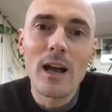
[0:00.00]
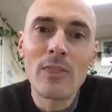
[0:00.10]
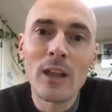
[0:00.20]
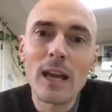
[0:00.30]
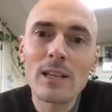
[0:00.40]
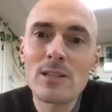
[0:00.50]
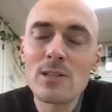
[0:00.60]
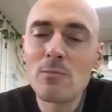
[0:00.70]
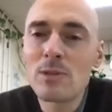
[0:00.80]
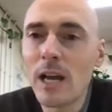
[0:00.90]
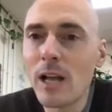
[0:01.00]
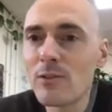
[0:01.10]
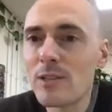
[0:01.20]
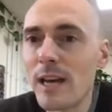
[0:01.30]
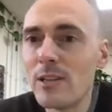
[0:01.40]
The lessons
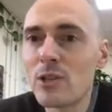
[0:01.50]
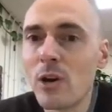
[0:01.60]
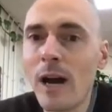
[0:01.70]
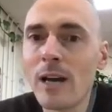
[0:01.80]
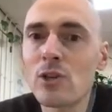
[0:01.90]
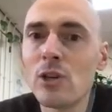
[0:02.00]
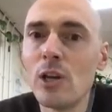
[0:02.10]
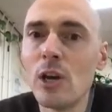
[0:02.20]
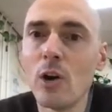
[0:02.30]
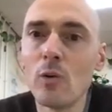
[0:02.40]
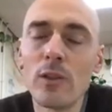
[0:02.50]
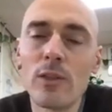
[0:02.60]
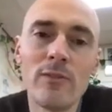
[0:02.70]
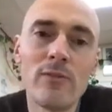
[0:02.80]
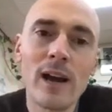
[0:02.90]
themselves then. So as you know,
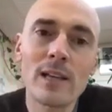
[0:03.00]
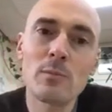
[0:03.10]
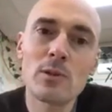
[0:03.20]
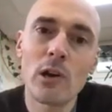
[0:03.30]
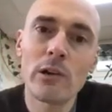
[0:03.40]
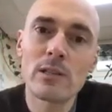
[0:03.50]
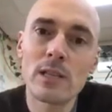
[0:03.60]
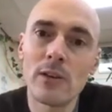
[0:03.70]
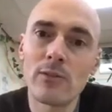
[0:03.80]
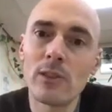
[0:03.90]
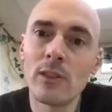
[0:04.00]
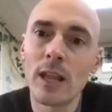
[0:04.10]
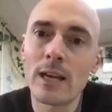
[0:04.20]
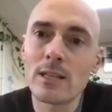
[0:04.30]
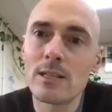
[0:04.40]
the vast majority of the
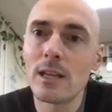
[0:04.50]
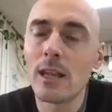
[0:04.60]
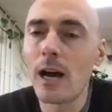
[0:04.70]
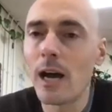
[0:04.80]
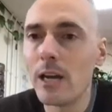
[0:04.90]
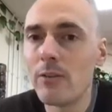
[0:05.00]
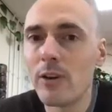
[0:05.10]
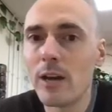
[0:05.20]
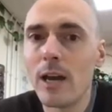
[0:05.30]
lessons are live.